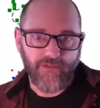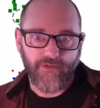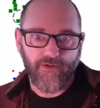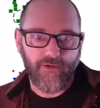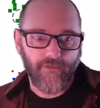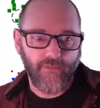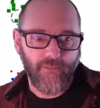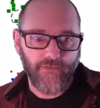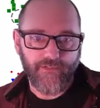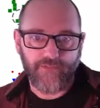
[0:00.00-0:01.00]
ones, though. There are other
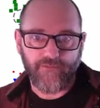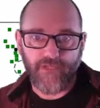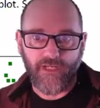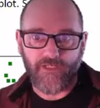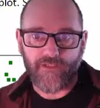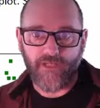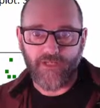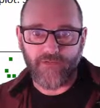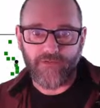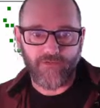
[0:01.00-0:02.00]
points that have changed
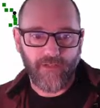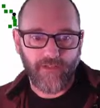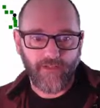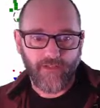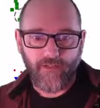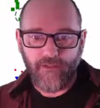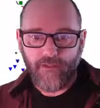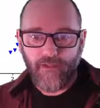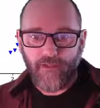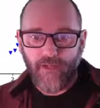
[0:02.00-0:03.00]
color as well.
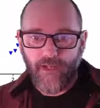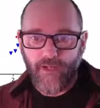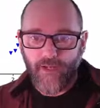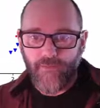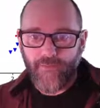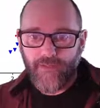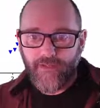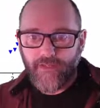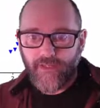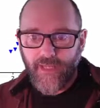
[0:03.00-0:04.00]
And
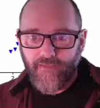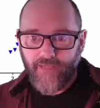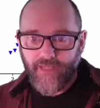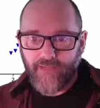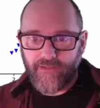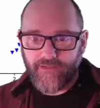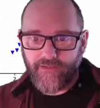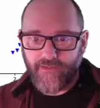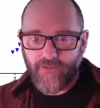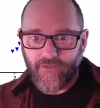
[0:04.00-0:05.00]
then,
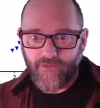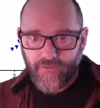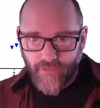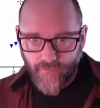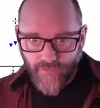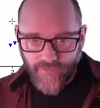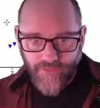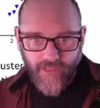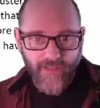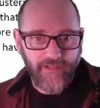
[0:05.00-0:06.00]
you know, it moves
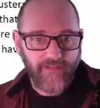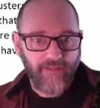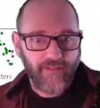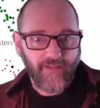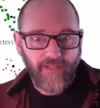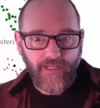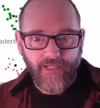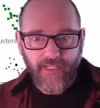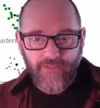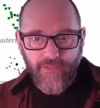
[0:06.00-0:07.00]
again,
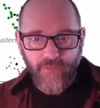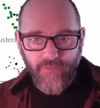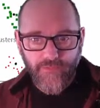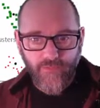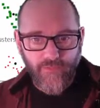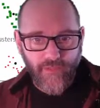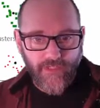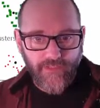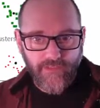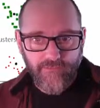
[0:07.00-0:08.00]
and it keeps going. This one
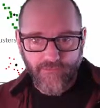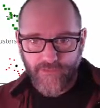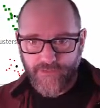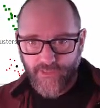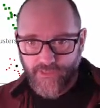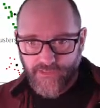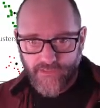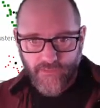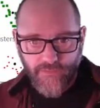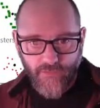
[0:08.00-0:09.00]
went for
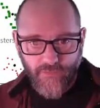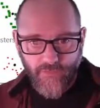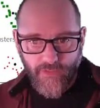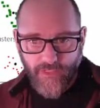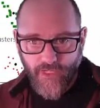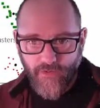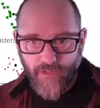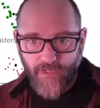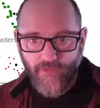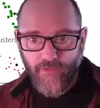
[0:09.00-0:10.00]
6, so between here
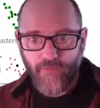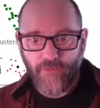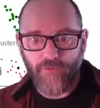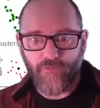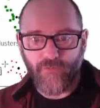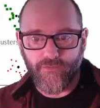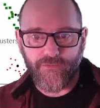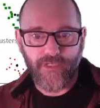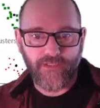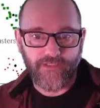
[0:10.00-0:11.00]
and here there were no
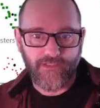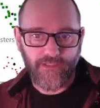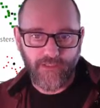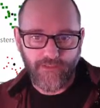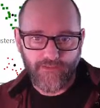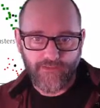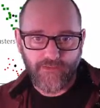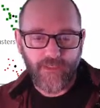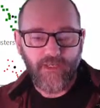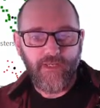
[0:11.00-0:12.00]
further changes to the
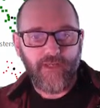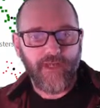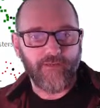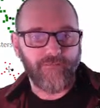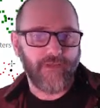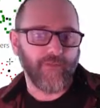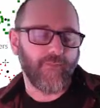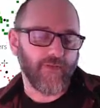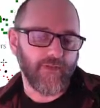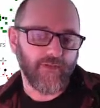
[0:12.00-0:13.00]
clusters, and it found a
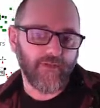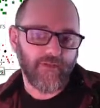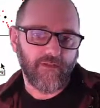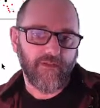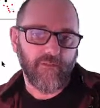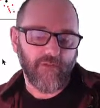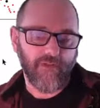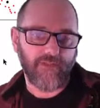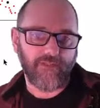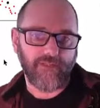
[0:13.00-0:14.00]
pretty good
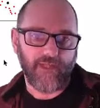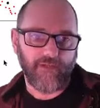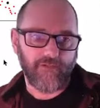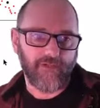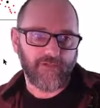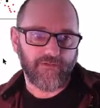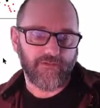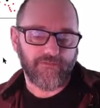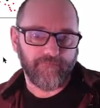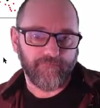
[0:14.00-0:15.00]
set of
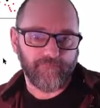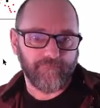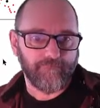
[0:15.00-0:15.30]
clusters.